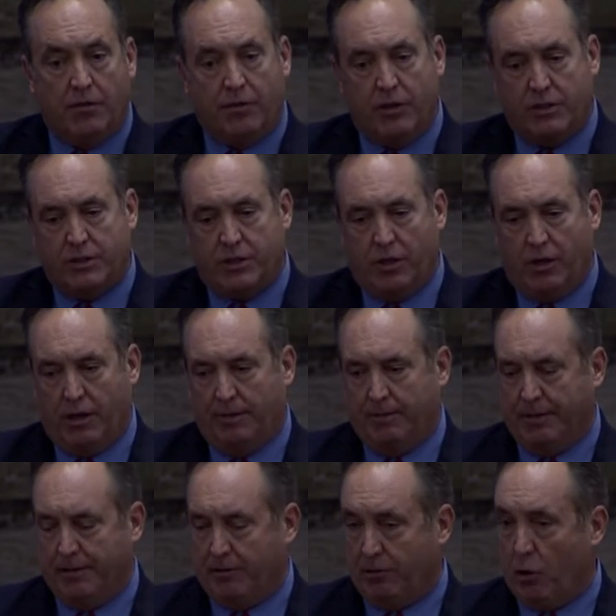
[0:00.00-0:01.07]
First,
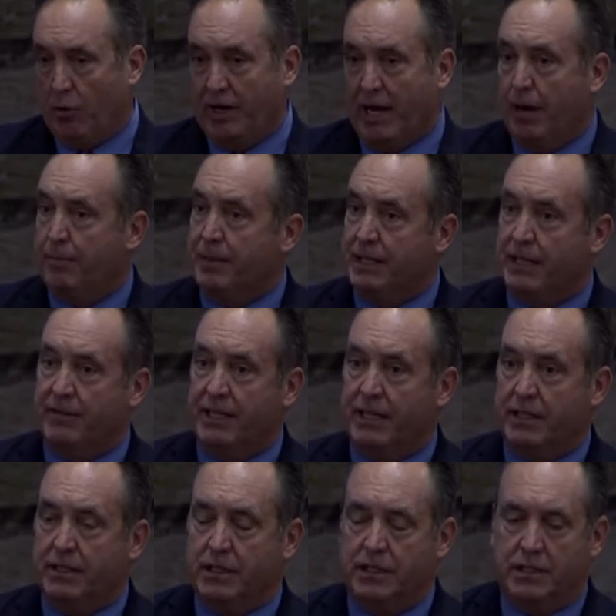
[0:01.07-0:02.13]
growing up and
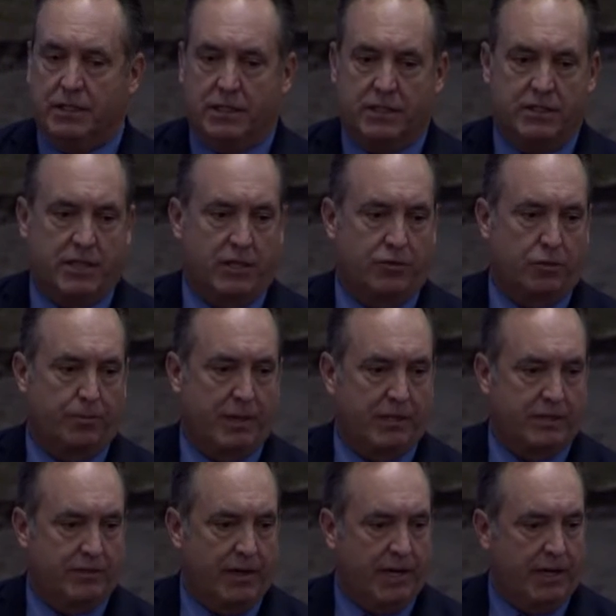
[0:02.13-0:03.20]
living in central
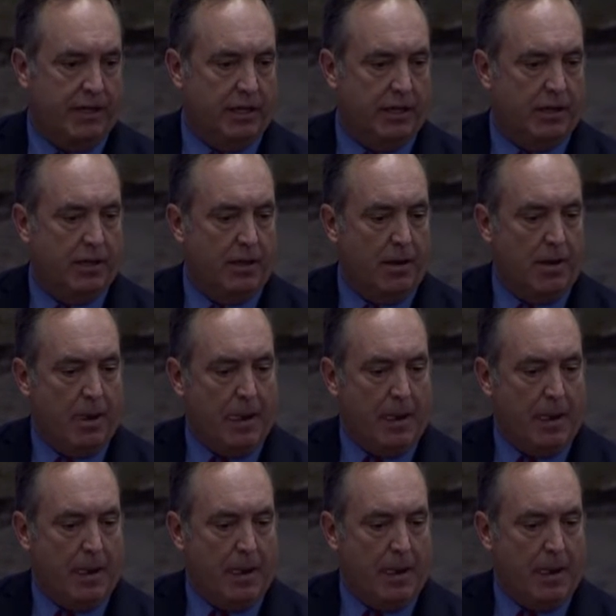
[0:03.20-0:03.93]
Pennsylvania,